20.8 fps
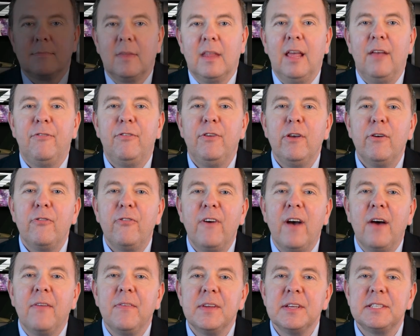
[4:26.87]
If you
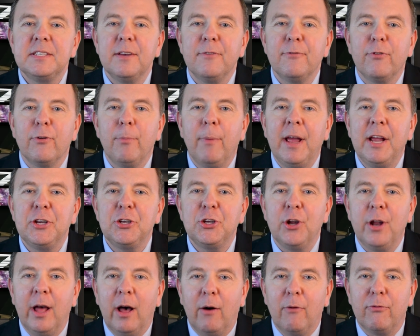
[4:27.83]
found this
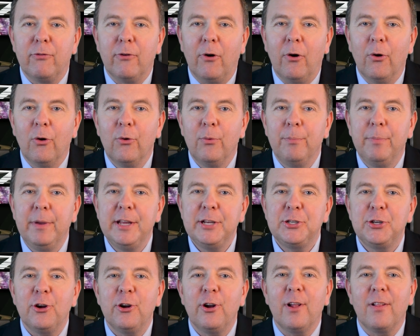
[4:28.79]
information helpful, be
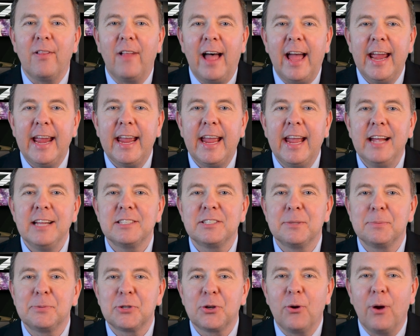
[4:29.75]
sure to like and
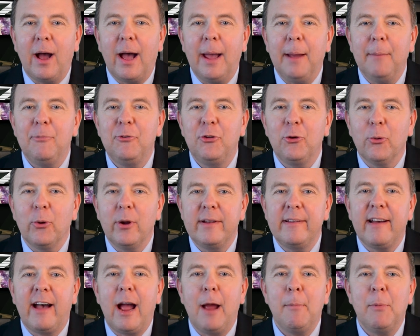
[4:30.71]
subscribe to
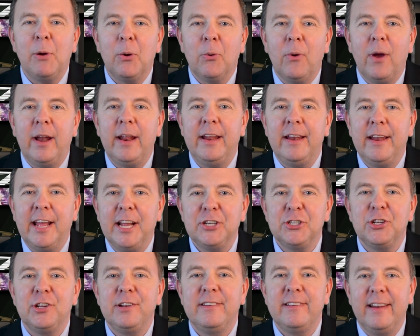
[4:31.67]
Retirement Ready
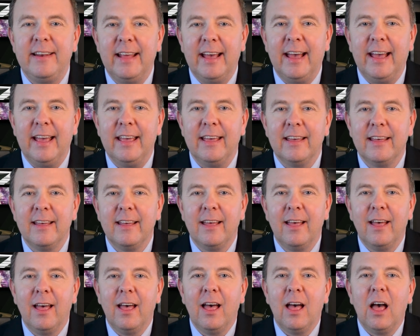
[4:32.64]
Nation today.
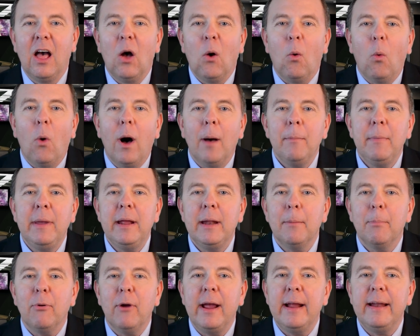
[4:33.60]
Want me to
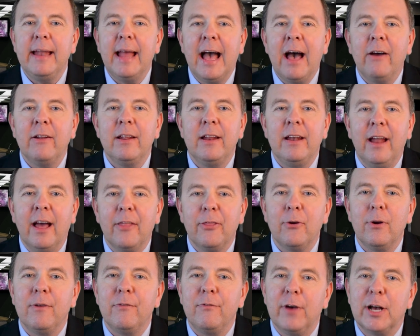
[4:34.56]
break down
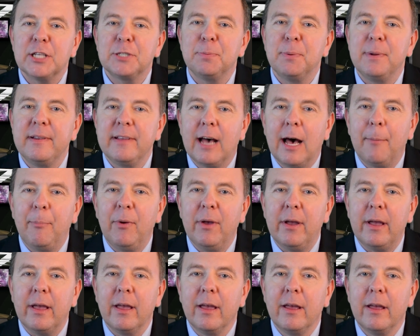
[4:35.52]
another investment
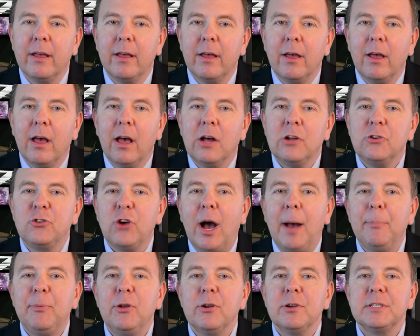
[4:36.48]
topic?
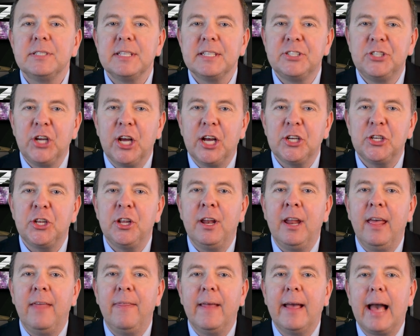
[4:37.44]
Drop your suggestion
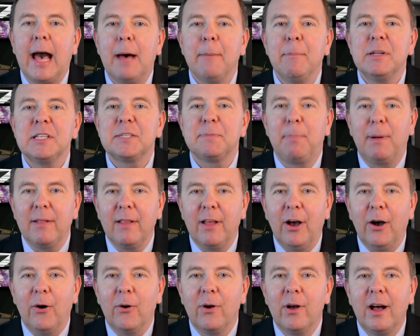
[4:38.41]
in the comments
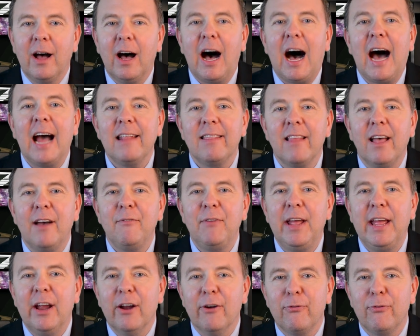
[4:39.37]
below. I'd love
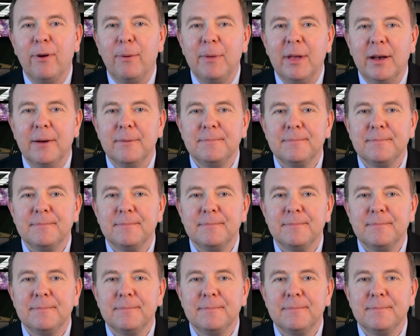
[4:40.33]
to hear from you.